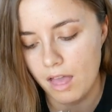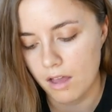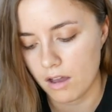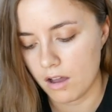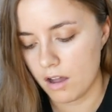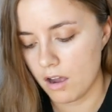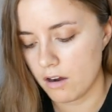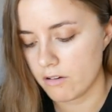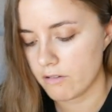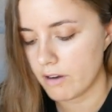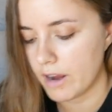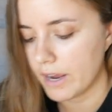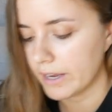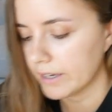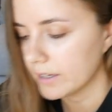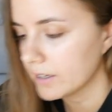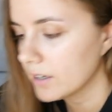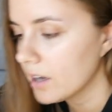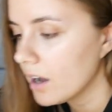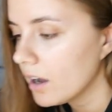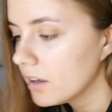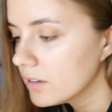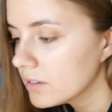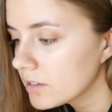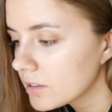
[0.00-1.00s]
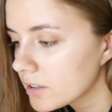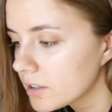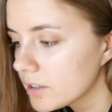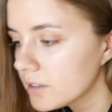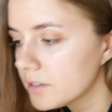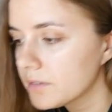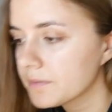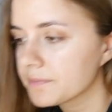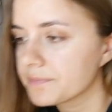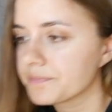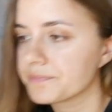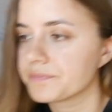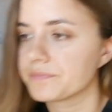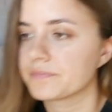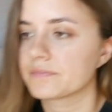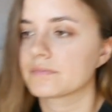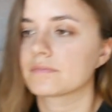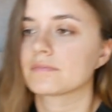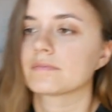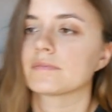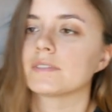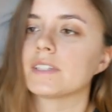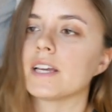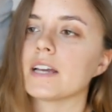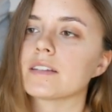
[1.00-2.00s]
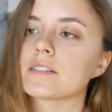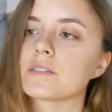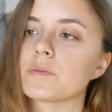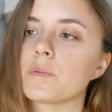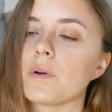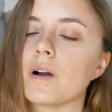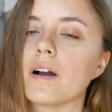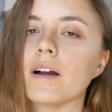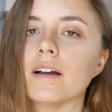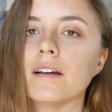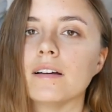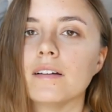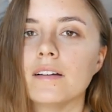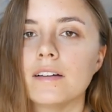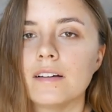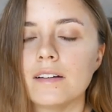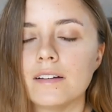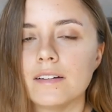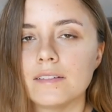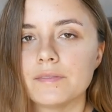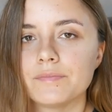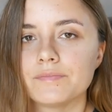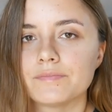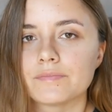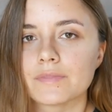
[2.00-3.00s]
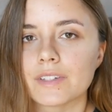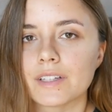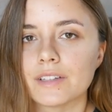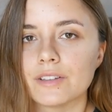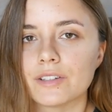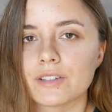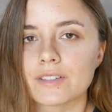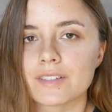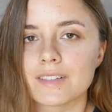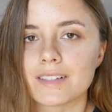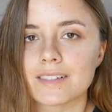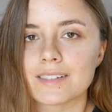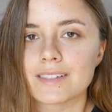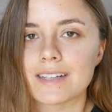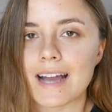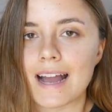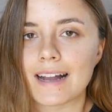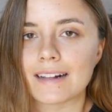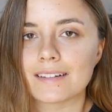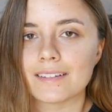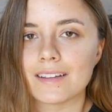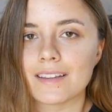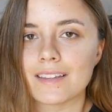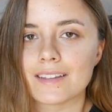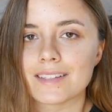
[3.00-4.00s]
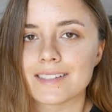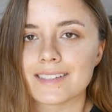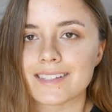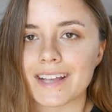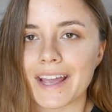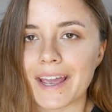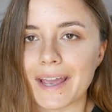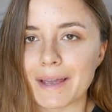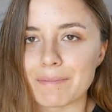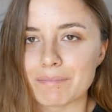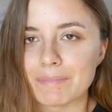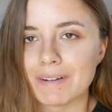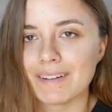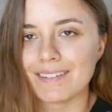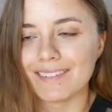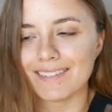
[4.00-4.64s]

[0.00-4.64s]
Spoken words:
All right, color, guess what? Looks exactly the same.